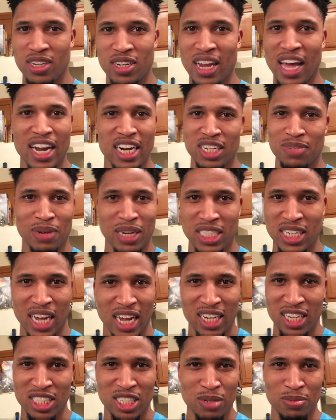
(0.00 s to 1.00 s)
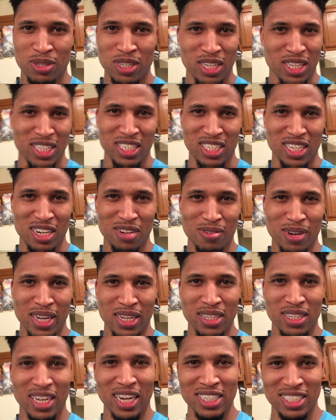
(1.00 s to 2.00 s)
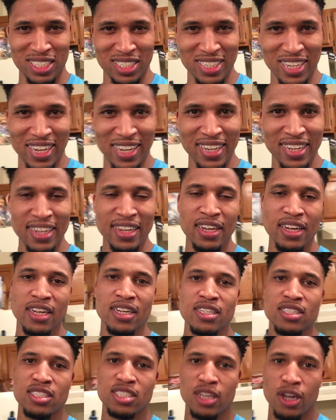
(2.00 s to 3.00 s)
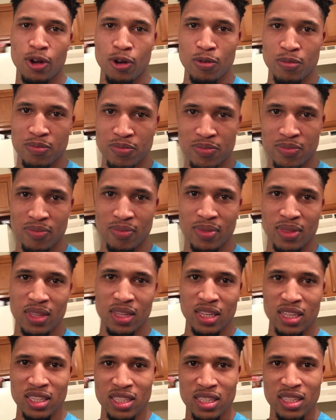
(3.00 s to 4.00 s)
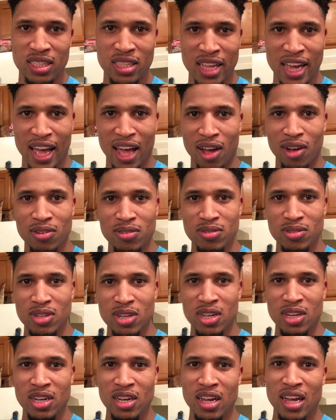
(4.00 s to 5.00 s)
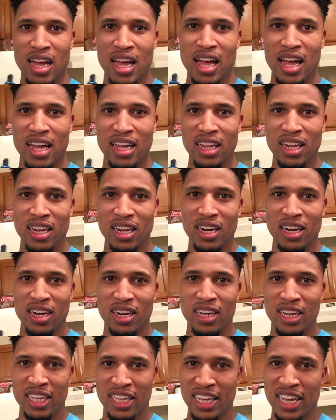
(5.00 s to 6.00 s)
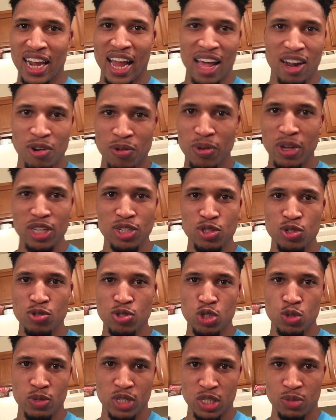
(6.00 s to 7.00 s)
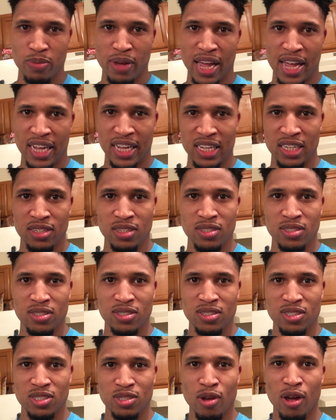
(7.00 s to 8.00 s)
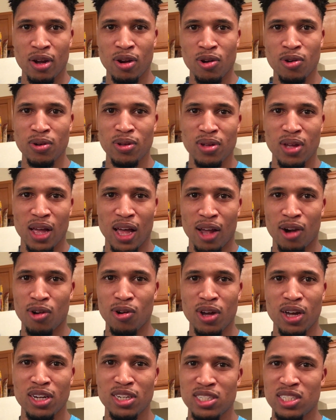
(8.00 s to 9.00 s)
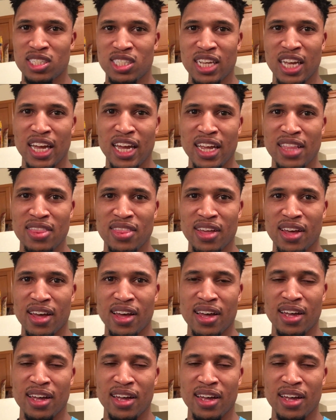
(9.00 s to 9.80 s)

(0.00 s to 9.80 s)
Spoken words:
not in my chocolate chip cookies anyway, I should say. So, now, again, I don't really do too much baking. So I don't understand